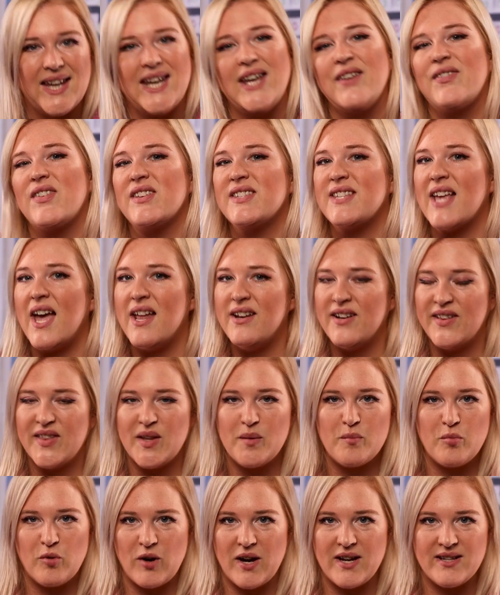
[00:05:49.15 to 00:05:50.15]
If there's
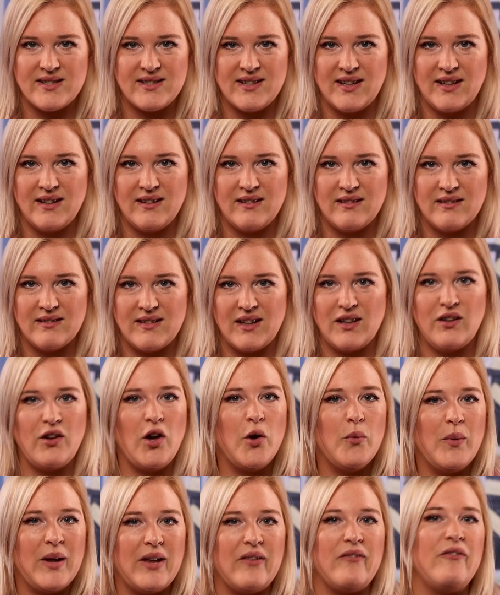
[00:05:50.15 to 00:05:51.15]
anything pressing, then
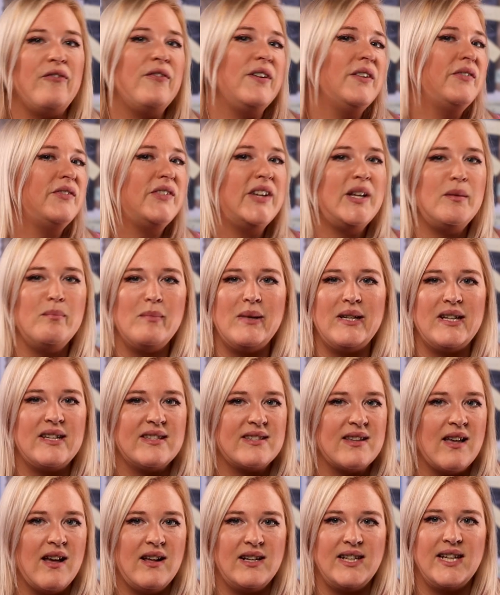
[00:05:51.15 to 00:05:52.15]
go in 15
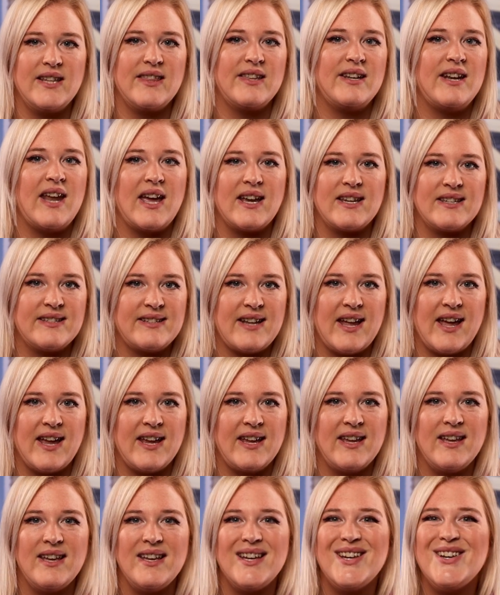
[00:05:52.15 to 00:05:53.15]
minutes earlier the next day,